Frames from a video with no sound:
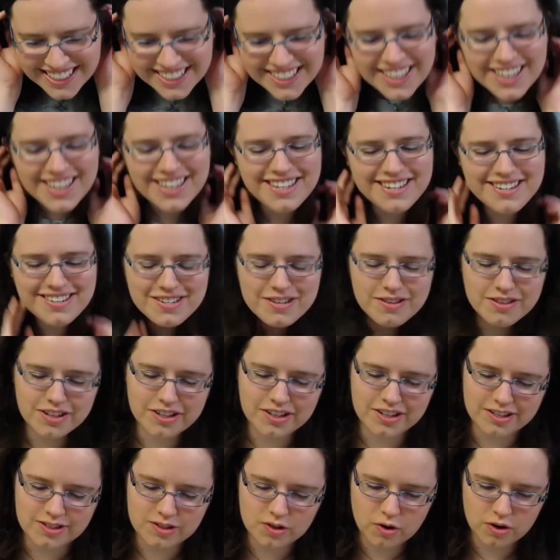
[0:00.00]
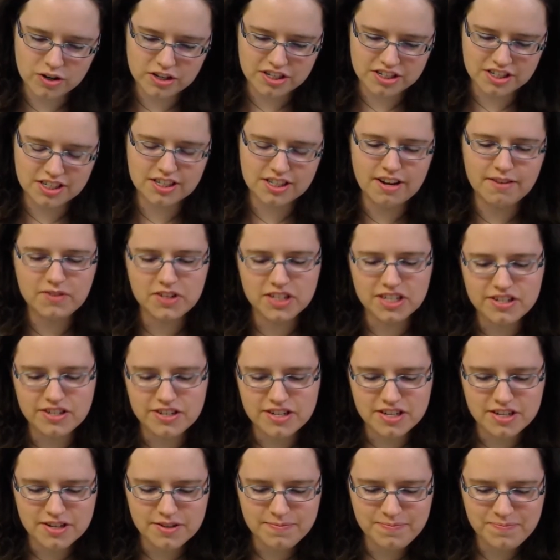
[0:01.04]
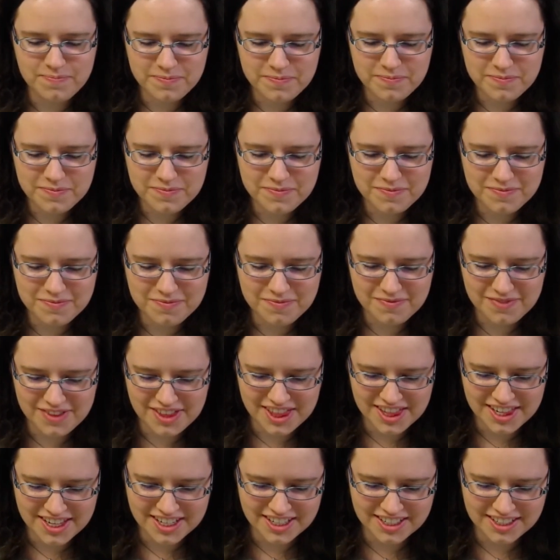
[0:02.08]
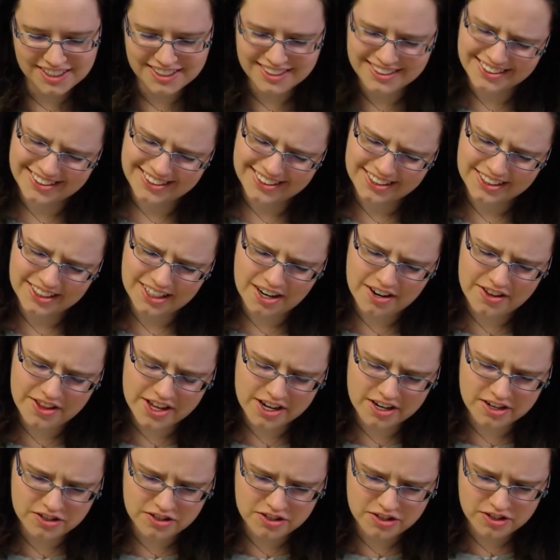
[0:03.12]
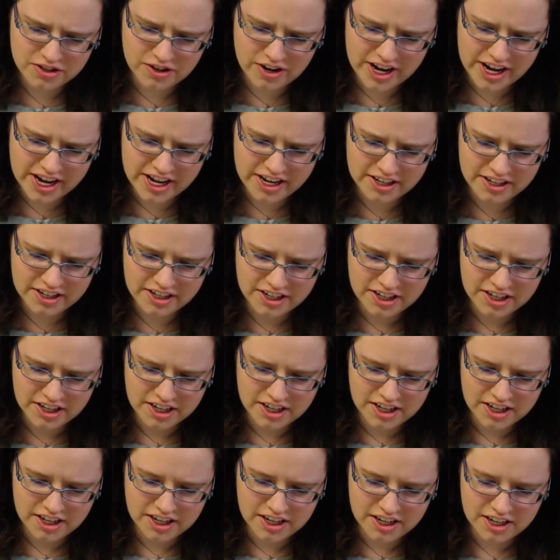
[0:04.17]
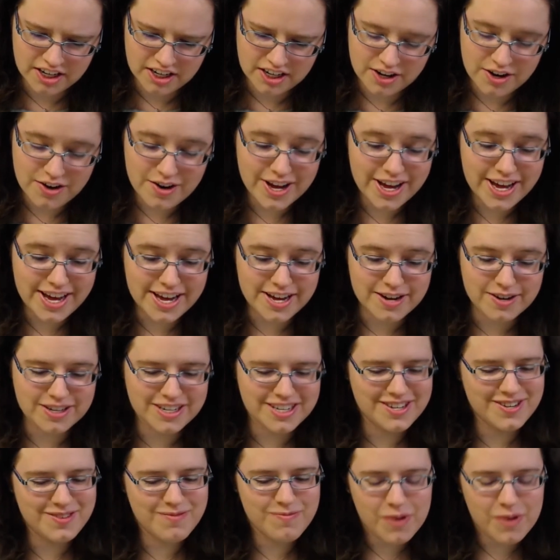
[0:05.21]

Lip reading: Oh, you look as gorgeous as ever, don't you? Are they on a train? Oh, hey. He